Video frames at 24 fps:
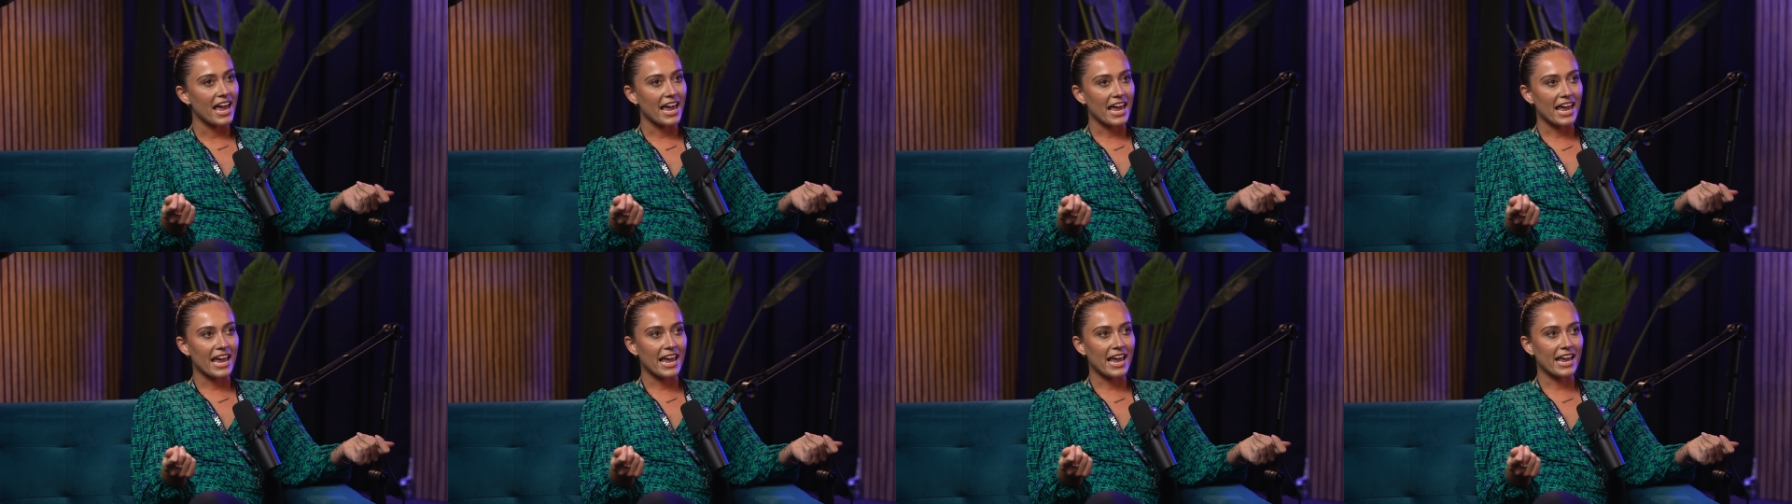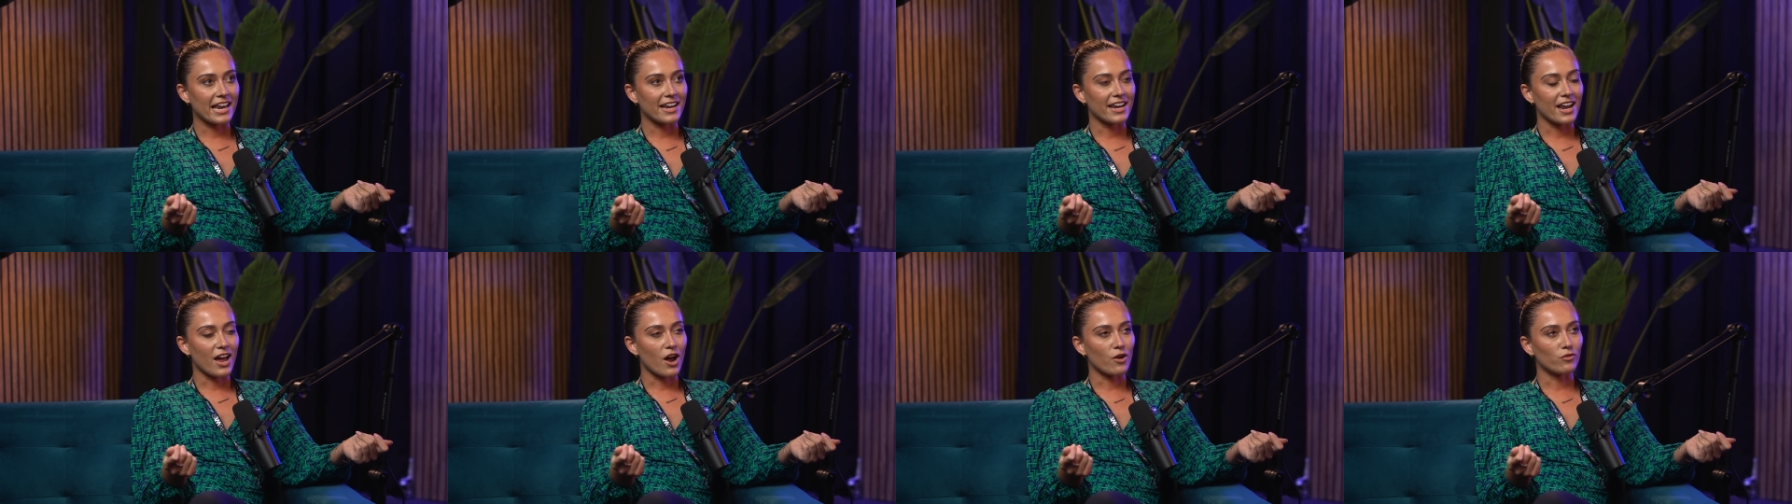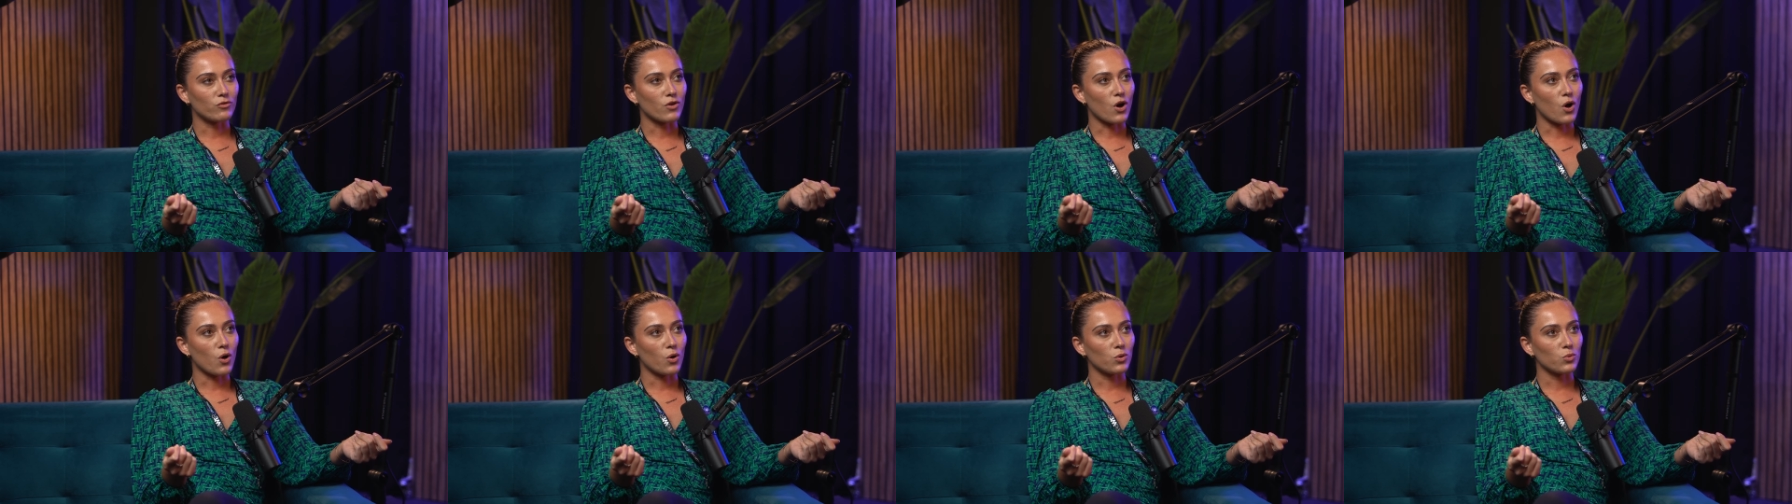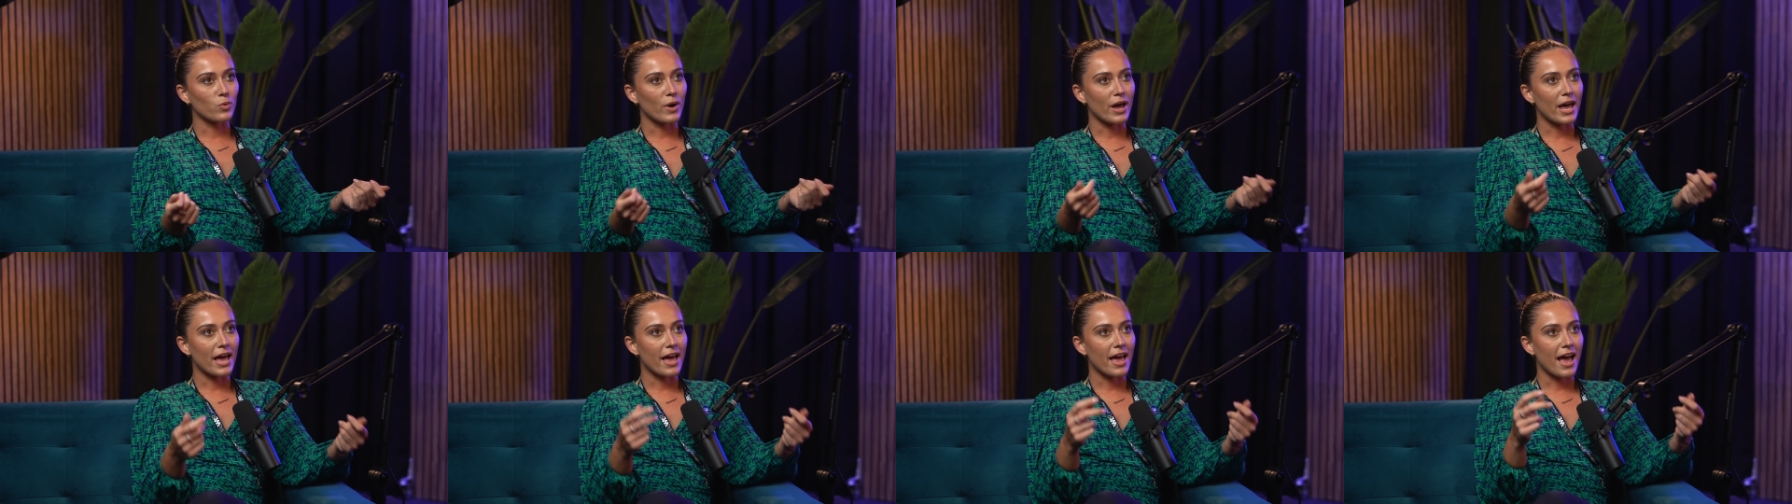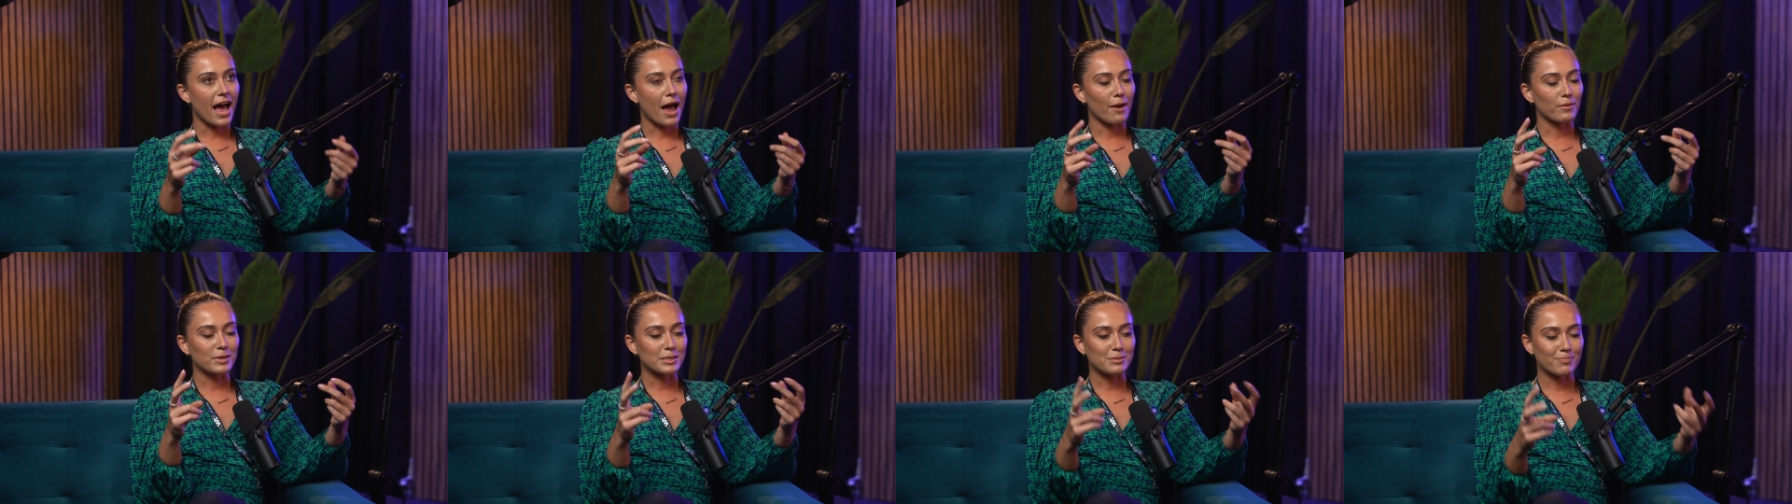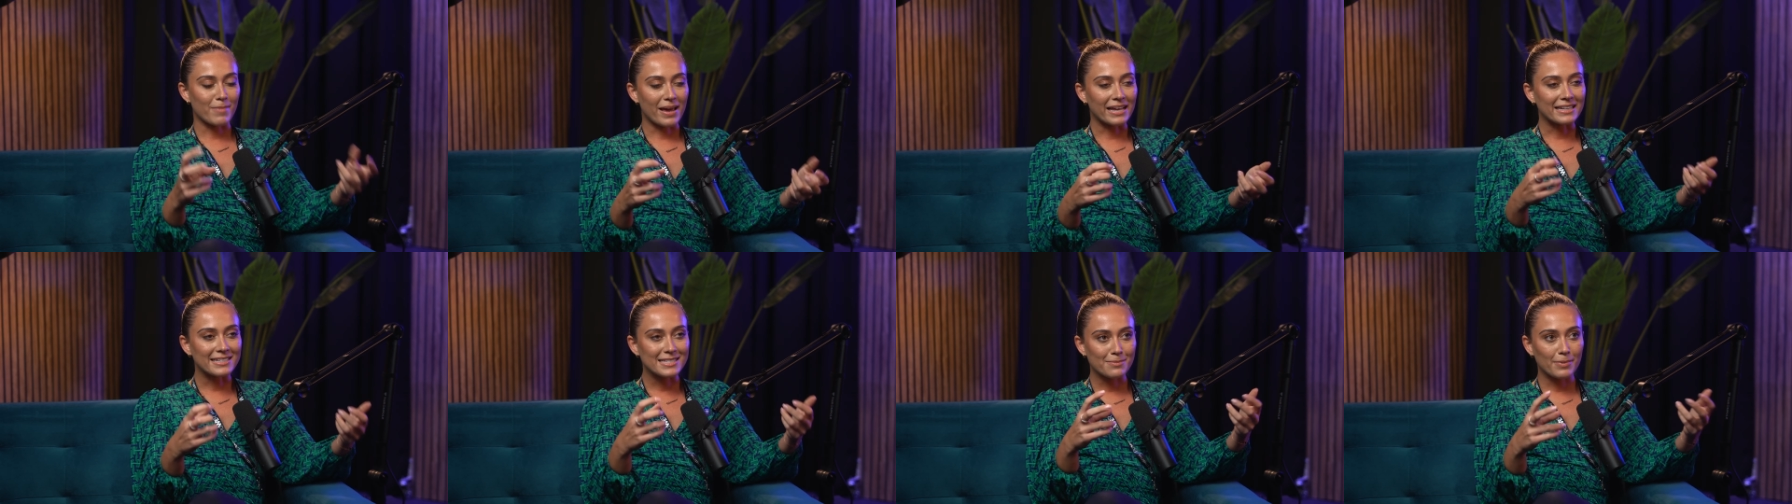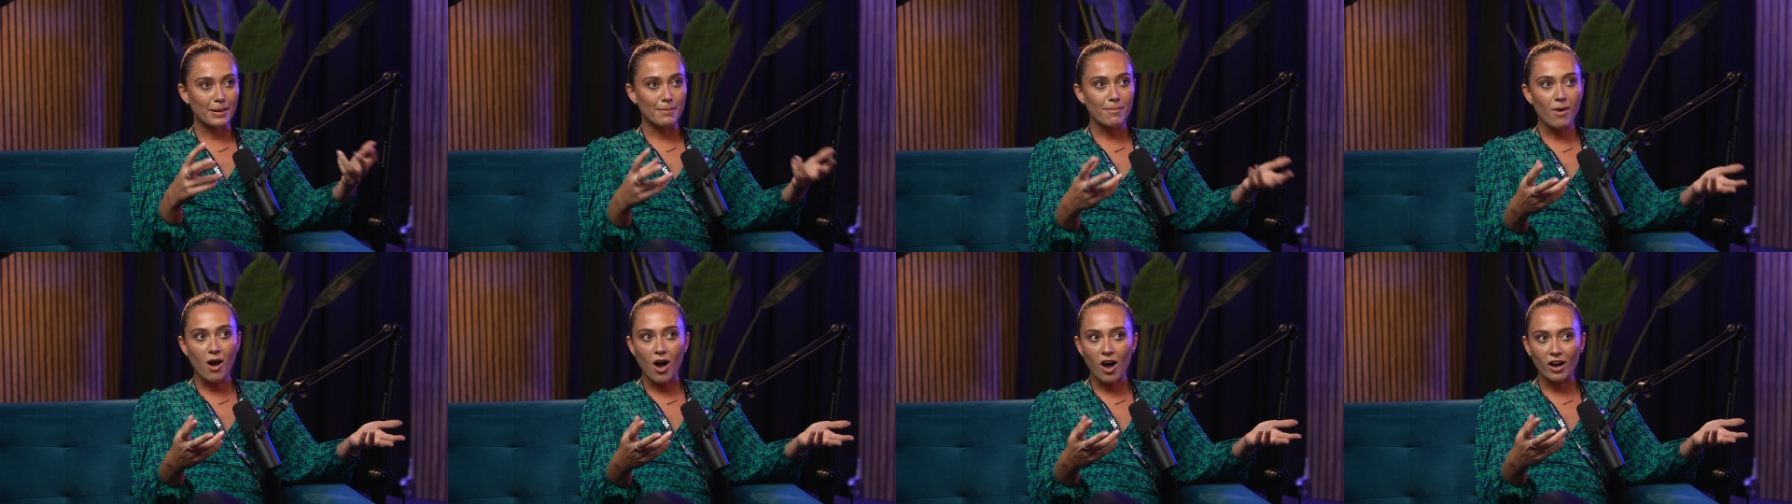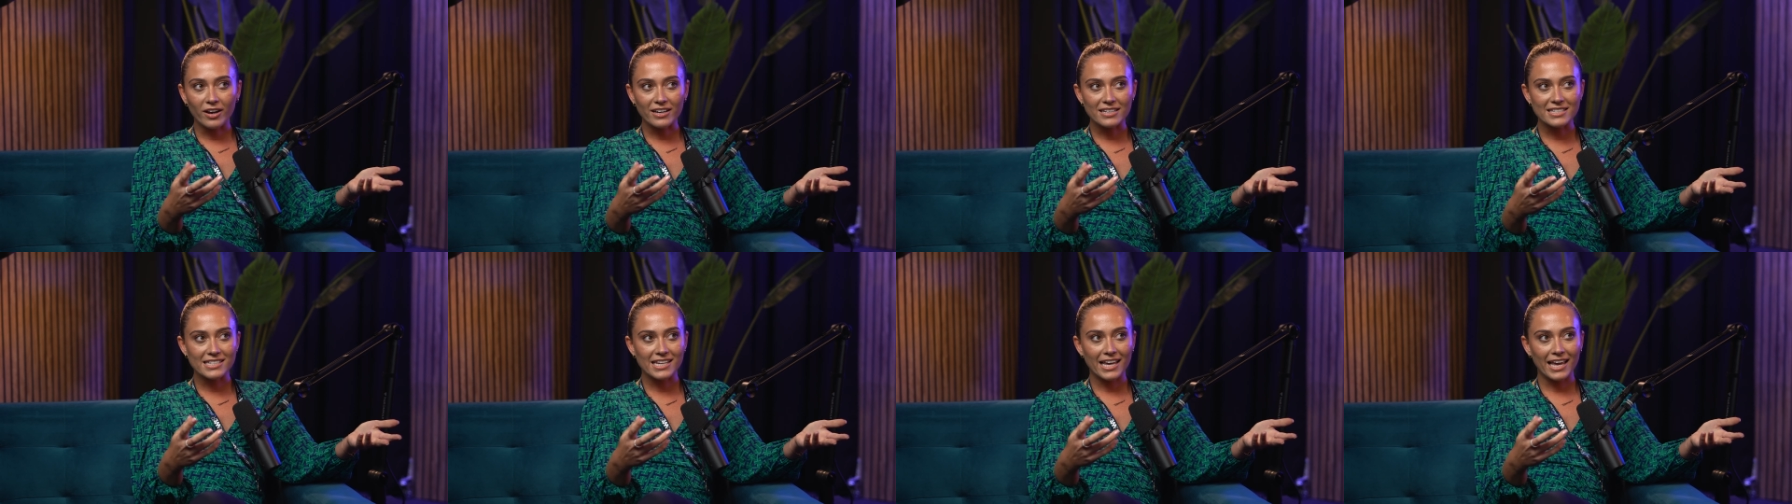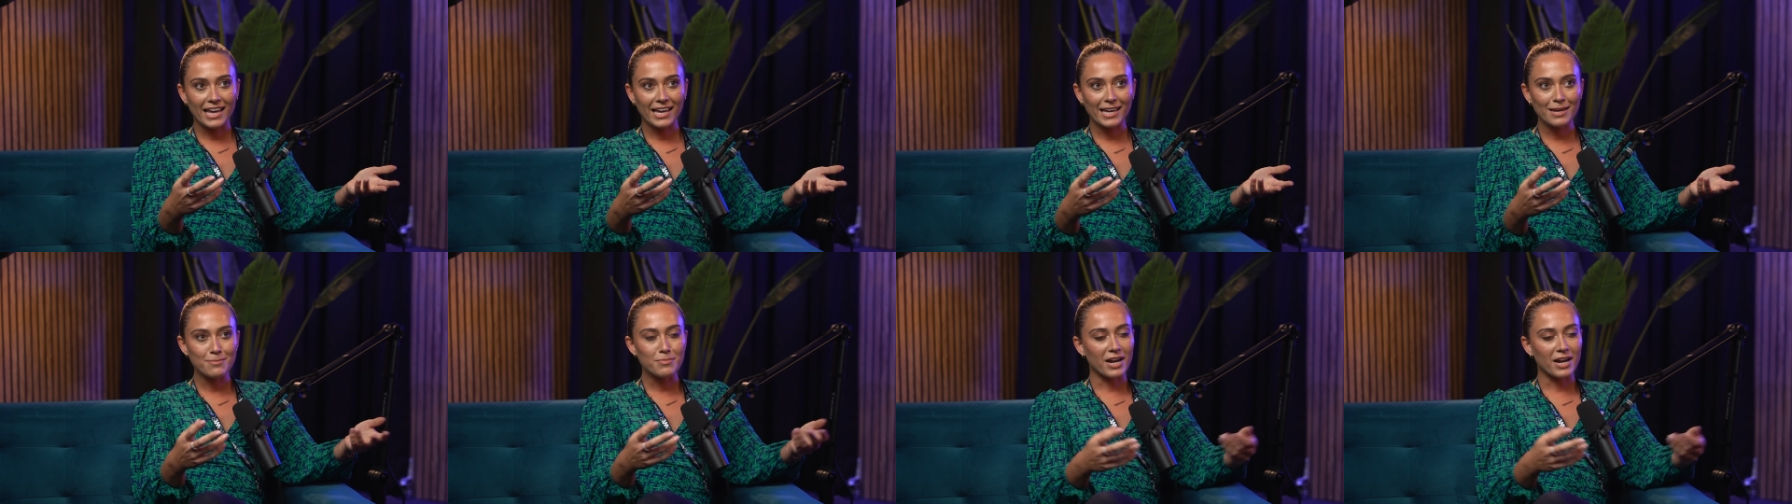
in a role where I was meant to be marketing,